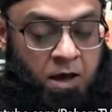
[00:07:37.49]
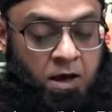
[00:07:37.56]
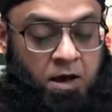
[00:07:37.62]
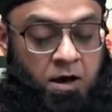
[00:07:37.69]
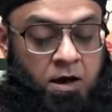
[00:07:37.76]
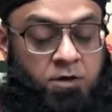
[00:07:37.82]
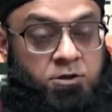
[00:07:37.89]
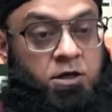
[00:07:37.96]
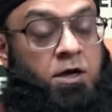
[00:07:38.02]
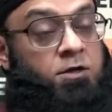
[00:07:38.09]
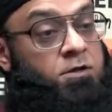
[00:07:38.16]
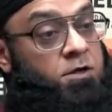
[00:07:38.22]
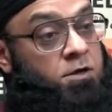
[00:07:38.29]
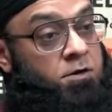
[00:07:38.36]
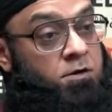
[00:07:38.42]
Uh, the
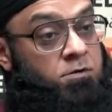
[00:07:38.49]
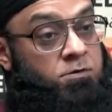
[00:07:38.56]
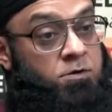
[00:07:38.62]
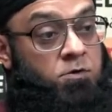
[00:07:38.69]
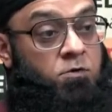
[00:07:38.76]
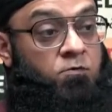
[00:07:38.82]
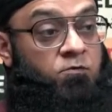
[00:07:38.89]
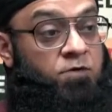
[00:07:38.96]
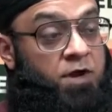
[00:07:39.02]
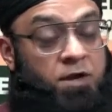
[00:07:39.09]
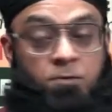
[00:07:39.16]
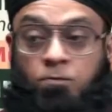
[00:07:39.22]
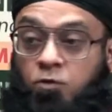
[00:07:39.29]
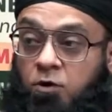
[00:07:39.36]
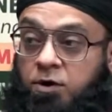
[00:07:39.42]
other, you know, very
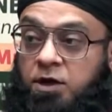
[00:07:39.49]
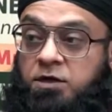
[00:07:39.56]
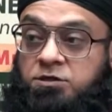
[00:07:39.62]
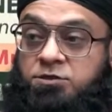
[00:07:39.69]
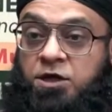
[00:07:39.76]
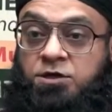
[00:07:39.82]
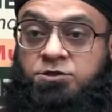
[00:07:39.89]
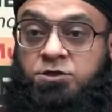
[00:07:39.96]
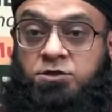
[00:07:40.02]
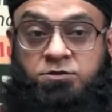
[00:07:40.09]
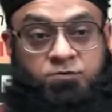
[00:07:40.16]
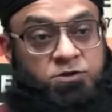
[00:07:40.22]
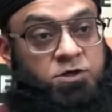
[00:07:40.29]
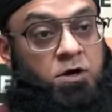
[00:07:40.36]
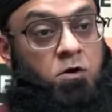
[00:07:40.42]
important stations
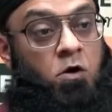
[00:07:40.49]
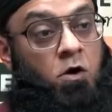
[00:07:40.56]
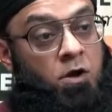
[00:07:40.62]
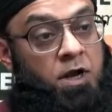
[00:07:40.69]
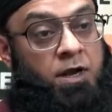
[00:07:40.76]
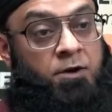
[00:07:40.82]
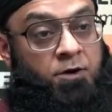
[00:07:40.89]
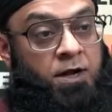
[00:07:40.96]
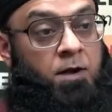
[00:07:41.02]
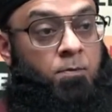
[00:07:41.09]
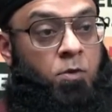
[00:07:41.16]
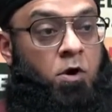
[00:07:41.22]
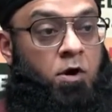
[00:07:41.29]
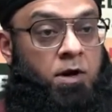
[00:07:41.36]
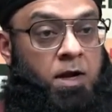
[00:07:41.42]
which are all agreed
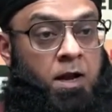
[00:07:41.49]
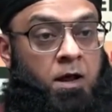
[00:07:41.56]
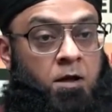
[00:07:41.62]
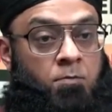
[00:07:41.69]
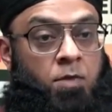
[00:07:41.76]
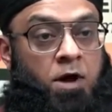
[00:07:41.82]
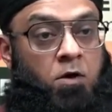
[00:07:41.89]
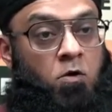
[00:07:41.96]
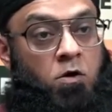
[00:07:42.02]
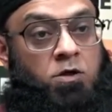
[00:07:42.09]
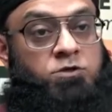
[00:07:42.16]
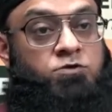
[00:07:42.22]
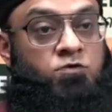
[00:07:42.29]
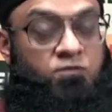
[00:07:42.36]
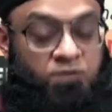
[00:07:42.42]
upon by
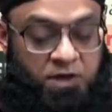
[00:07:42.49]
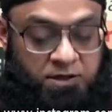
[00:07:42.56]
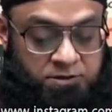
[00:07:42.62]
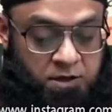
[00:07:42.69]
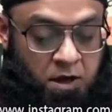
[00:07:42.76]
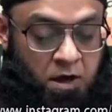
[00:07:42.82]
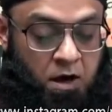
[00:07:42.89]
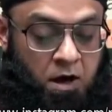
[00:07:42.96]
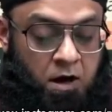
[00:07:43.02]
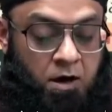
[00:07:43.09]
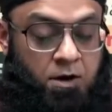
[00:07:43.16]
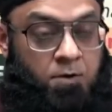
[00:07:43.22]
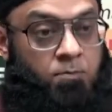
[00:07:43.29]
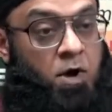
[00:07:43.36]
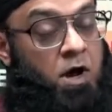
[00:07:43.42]
all Sufis
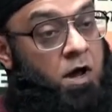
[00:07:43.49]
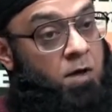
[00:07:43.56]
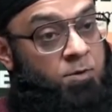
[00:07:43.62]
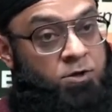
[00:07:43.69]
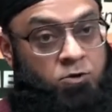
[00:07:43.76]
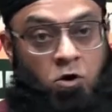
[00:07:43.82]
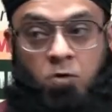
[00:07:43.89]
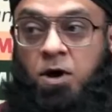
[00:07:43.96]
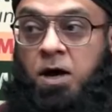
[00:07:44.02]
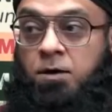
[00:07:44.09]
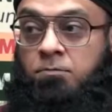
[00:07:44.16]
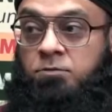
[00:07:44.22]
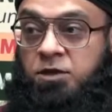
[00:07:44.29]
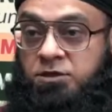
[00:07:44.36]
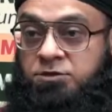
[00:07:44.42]
are Maqam-e Tawbah,
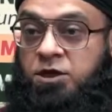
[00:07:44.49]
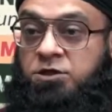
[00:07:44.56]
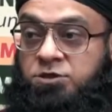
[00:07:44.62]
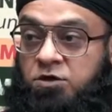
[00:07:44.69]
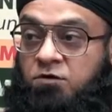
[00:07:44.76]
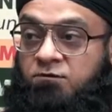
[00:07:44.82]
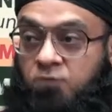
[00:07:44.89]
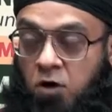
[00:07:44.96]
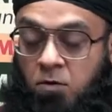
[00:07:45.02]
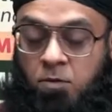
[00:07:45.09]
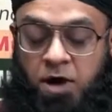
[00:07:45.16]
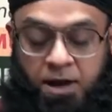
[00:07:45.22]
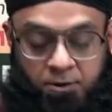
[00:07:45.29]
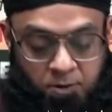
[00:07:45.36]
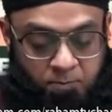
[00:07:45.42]
the station of
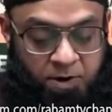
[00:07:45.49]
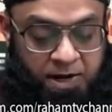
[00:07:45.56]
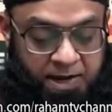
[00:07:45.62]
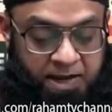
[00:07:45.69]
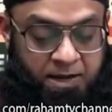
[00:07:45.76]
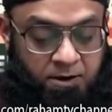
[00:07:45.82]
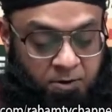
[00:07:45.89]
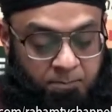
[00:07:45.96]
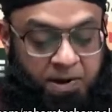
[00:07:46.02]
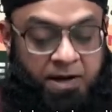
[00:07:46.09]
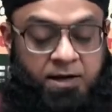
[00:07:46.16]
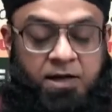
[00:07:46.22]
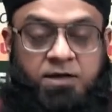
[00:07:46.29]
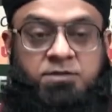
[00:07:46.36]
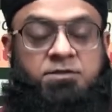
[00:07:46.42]
Tawbah and
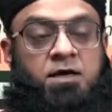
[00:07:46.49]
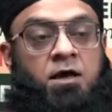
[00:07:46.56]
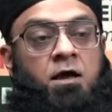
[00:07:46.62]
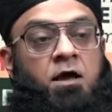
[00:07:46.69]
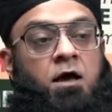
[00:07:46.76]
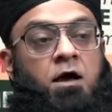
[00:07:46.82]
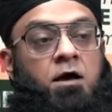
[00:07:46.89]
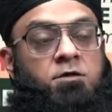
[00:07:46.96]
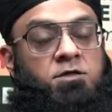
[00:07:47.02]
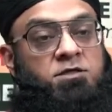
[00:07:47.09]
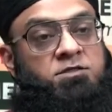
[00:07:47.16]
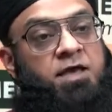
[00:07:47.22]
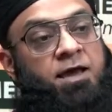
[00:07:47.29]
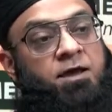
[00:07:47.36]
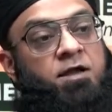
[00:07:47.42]
repentance, uh, the
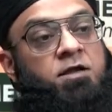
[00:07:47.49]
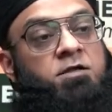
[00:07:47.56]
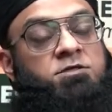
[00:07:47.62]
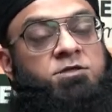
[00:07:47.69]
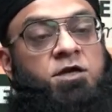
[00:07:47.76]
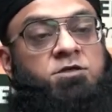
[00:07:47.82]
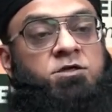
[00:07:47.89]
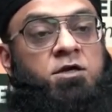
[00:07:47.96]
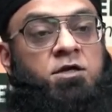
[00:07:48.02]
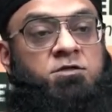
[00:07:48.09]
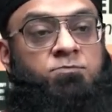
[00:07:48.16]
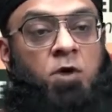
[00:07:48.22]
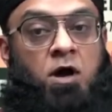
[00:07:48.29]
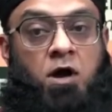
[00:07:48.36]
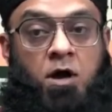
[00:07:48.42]
second station
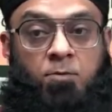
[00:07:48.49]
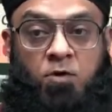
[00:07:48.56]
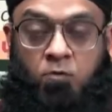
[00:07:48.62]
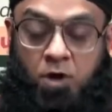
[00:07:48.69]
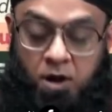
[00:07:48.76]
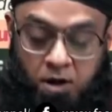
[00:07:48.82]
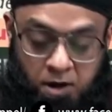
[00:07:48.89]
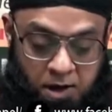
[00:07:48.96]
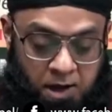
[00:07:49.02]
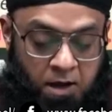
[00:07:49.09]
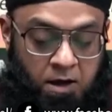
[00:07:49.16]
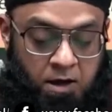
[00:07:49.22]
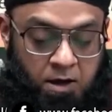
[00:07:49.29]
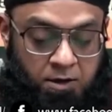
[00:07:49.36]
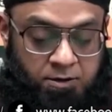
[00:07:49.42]
is maqam wara
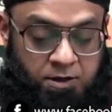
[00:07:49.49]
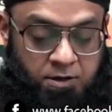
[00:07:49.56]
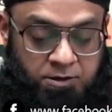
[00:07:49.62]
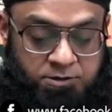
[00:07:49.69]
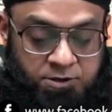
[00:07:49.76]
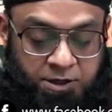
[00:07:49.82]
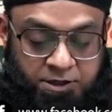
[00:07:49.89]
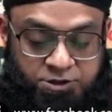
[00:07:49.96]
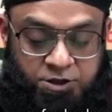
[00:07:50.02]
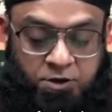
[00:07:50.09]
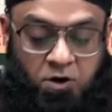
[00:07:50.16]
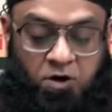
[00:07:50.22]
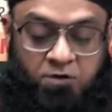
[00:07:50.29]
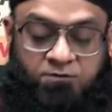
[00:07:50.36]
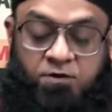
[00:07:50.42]
uh, the
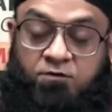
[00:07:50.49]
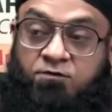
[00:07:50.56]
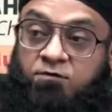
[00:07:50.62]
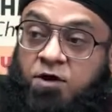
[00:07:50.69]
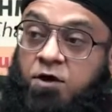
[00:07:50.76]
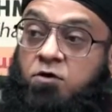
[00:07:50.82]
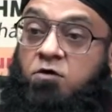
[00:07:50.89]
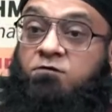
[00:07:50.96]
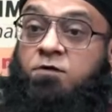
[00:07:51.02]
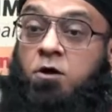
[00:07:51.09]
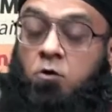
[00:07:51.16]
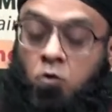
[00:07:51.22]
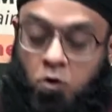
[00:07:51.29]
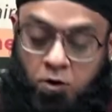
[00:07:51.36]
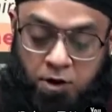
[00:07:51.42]
station of the fear of
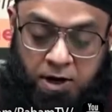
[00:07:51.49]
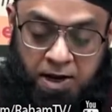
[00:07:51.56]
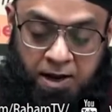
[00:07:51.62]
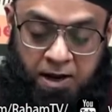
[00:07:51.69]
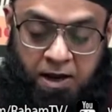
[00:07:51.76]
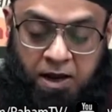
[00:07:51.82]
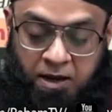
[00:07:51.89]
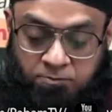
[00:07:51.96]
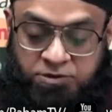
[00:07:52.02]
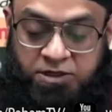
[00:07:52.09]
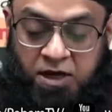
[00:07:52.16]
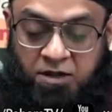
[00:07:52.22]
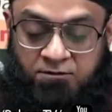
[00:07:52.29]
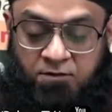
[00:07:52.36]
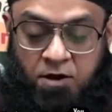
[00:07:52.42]
the lord
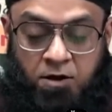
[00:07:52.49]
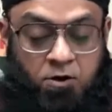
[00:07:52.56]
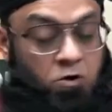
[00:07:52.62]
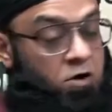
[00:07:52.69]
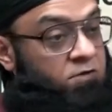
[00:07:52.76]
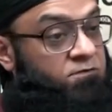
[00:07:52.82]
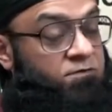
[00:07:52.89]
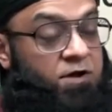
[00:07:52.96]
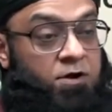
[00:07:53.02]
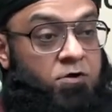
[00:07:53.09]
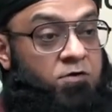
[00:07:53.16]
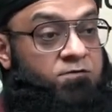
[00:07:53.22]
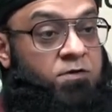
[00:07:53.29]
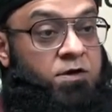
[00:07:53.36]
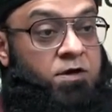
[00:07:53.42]
himself not fear
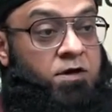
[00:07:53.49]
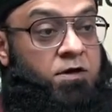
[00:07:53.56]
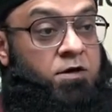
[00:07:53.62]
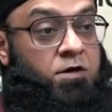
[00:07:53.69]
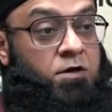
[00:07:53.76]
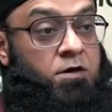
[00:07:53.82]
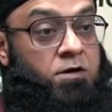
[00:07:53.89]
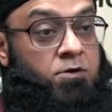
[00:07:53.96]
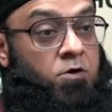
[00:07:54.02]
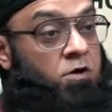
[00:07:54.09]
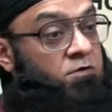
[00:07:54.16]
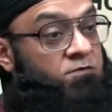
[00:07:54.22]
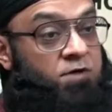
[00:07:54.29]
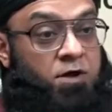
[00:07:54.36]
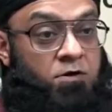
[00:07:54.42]
of the uh,
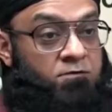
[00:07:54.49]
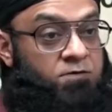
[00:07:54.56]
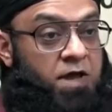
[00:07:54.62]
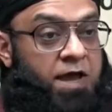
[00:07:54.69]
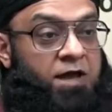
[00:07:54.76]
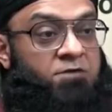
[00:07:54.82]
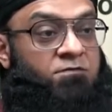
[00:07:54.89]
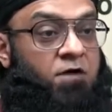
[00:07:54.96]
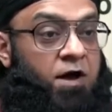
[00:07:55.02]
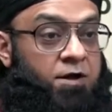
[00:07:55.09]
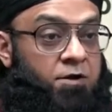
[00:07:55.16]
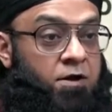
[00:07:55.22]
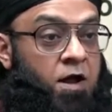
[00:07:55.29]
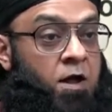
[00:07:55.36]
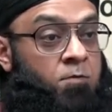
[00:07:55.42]
not fear of the
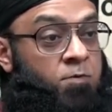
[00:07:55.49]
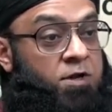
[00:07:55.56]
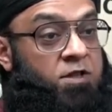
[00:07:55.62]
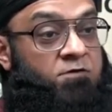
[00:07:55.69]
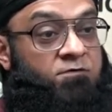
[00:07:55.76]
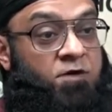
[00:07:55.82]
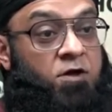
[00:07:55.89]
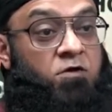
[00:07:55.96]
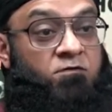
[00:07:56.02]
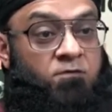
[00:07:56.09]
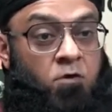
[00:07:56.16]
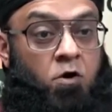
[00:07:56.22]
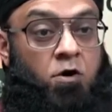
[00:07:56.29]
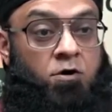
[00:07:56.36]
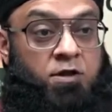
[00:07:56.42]
hellfire but the fear of
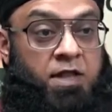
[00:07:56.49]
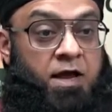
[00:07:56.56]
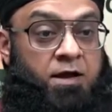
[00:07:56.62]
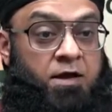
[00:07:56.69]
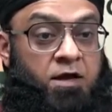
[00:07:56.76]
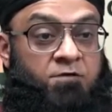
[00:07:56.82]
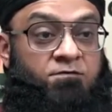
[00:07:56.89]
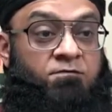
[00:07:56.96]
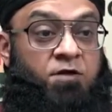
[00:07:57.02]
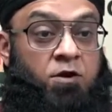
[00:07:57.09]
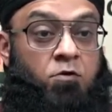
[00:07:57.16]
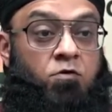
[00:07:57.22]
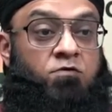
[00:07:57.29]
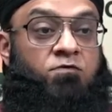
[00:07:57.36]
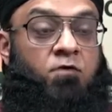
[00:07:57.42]
lord that if we
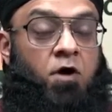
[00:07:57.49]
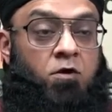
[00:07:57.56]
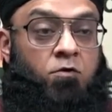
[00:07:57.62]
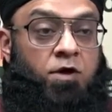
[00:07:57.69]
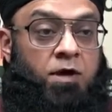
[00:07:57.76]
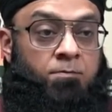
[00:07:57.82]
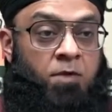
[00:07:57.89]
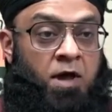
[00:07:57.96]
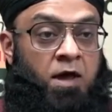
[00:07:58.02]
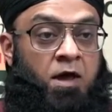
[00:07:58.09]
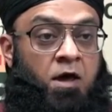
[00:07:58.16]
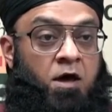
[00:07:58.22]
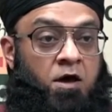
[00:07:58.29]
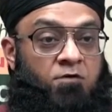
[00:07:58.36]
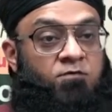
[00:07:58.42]
don't follow him
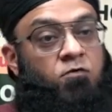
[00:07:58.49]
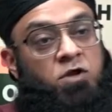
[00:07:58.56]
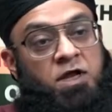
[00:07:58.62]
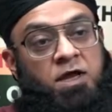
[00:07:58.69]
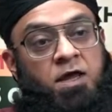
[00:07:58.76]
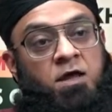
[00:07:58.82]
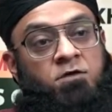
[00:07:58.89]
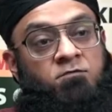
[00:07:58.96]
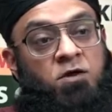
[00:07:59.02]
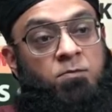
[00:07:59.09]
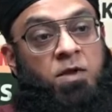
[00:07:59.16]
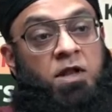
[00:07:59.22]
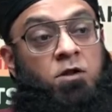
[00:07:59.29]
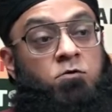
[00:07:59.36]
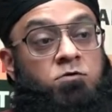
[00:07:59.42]
uh, fully we
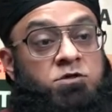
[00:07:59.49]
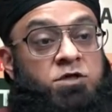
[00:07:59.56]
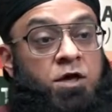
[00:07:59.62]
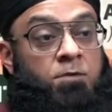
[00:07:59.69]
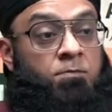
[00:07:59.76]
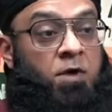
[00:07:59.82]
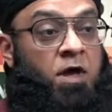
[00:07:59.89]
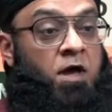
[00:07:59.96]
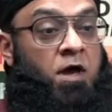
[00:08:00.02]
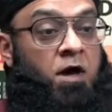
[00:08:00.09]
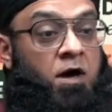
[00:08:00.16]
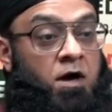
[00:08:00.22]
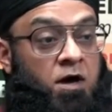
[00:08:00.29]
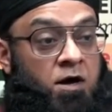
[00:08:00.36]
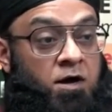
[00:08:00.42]
may lose him
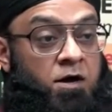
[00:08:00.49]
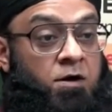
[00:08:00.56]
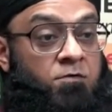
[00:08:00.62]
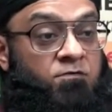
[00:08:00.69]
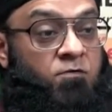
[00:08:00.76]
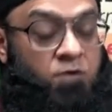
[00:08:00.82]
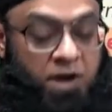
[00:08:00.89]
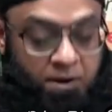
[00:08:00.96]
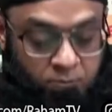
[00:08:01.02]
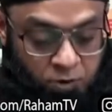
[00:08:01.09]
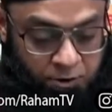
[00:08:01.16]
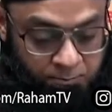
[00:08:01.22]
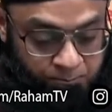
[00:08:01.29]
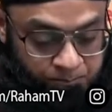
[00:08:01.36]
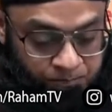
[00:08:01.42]

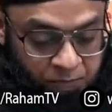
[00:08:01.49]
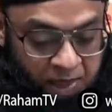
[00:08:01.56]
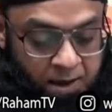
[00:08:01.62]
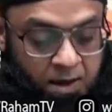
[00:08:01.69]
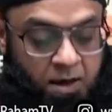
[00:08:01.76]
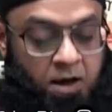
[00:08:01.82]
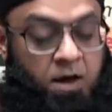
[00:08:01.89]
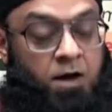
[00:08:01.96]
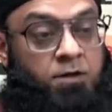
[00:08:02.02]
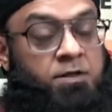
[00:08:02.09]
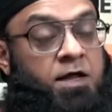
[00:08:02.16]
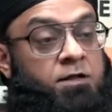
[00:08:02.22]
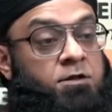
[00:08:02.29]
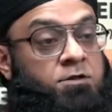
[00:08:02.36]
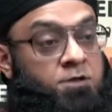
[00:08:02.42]
forever uh,
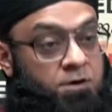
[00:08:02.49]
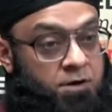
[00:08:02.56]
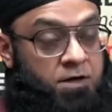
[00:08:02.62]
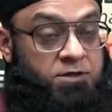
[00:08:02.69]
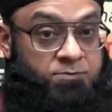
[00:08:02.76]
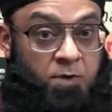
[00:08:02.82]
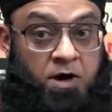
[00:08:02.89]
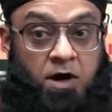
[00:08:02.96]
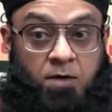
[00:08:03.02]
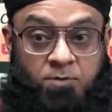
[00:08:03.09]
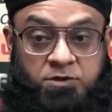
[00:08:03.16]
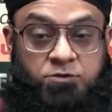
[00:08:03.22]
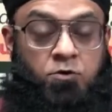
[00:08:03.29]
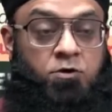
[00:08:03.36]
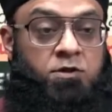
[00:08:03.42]
then the third is Maqam
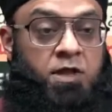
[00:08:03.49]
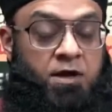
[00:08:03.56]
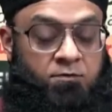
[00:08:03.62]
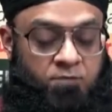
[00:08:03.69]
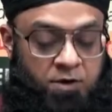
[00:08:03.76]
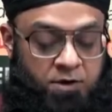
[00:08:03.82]
Zuhud that